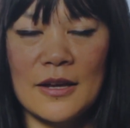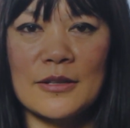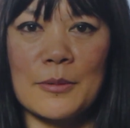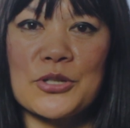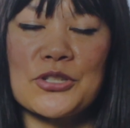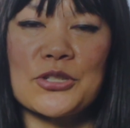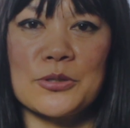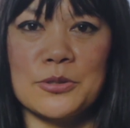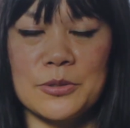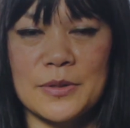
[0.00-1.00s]
Number
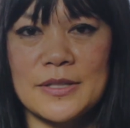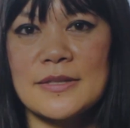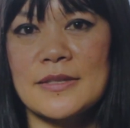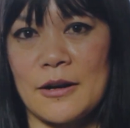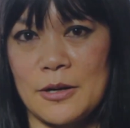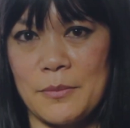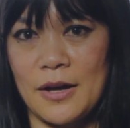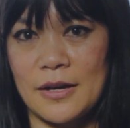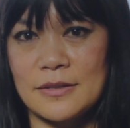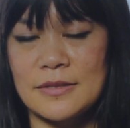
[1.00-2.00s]
2,
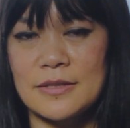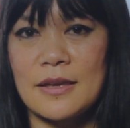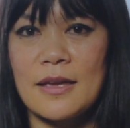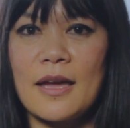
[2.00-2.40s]
ceramides.